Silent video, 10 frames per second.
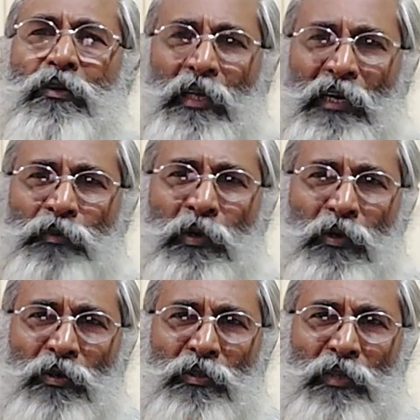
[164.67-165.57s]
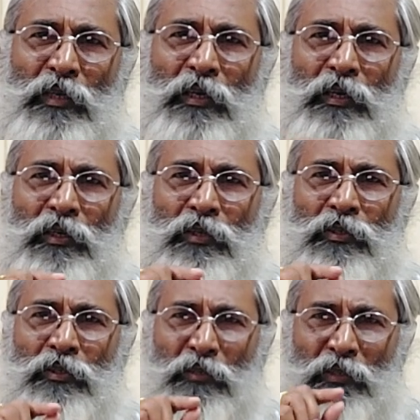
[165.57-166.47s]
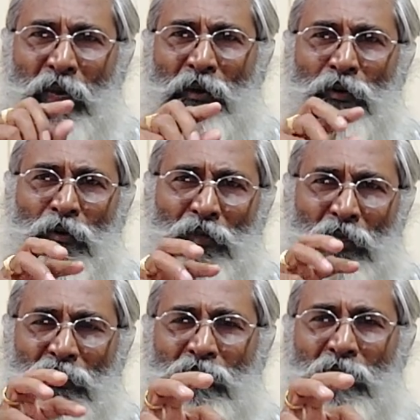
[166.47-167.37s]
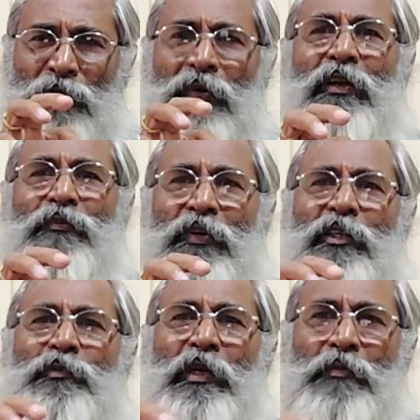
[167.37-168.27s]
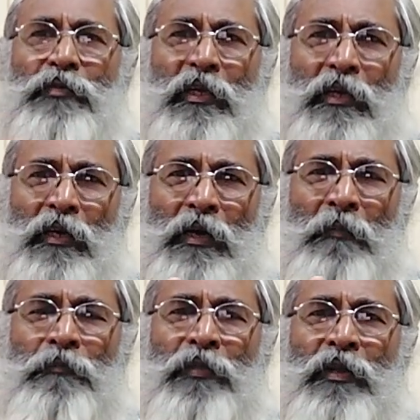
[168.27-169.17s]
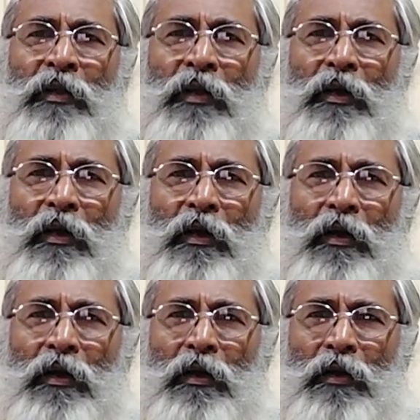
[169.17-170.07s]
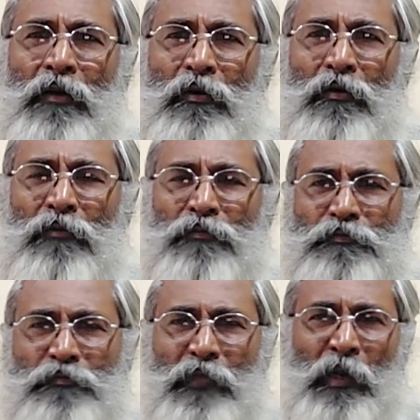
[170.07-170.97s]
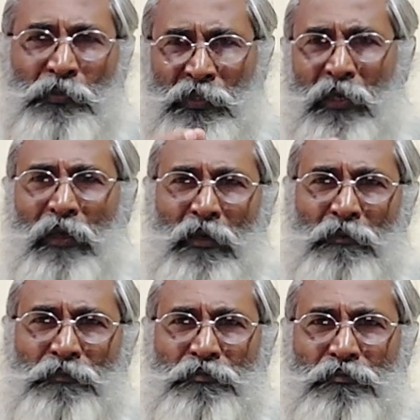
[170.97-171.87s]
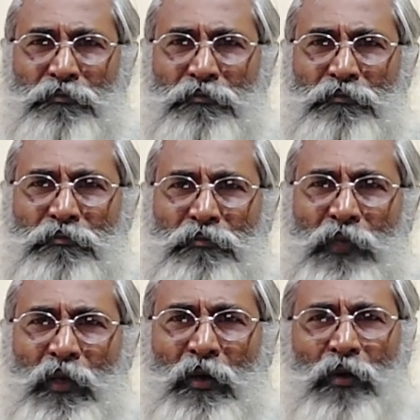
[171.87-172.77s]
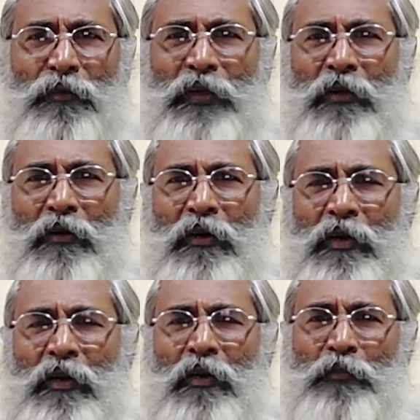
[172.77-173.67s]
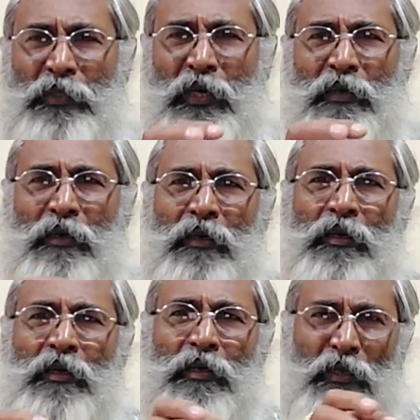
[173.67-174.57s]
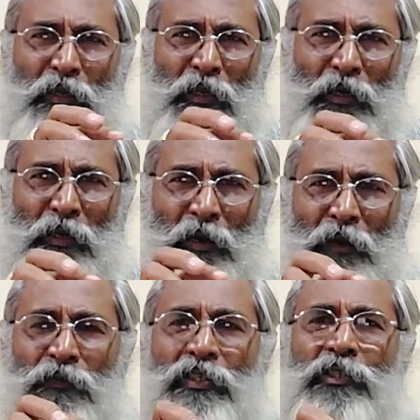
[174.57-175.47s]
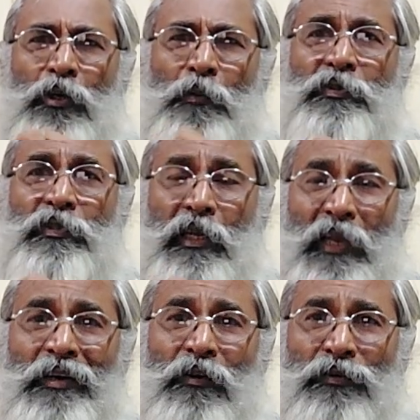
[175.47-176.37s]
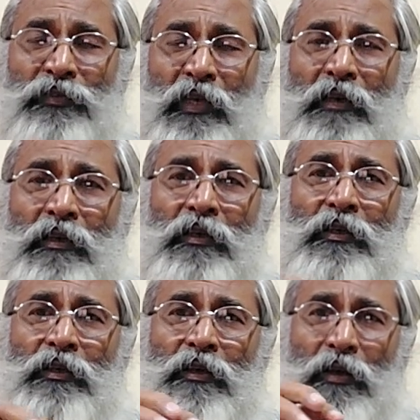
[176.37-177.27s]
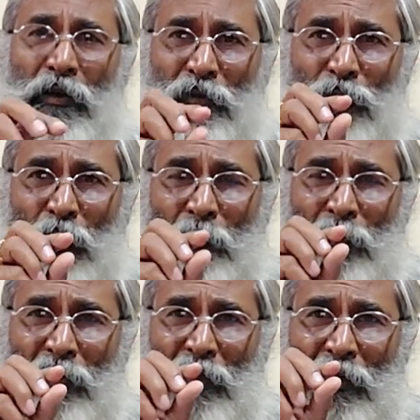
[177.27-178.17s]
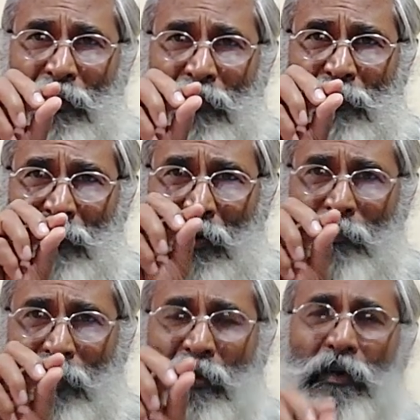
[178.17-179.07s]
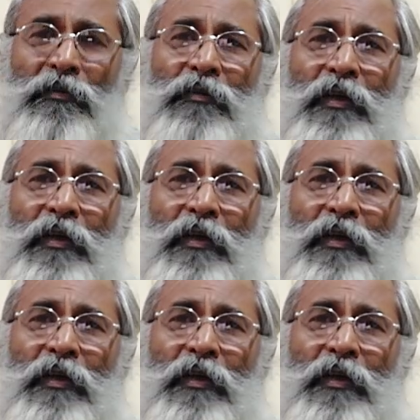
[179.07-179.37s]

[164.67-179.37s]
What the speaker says: So that's because the shadow, that is the Venus becomes an, you know, obstacle, or we call it an object, and which stops the light of Sun to a particular, in that particular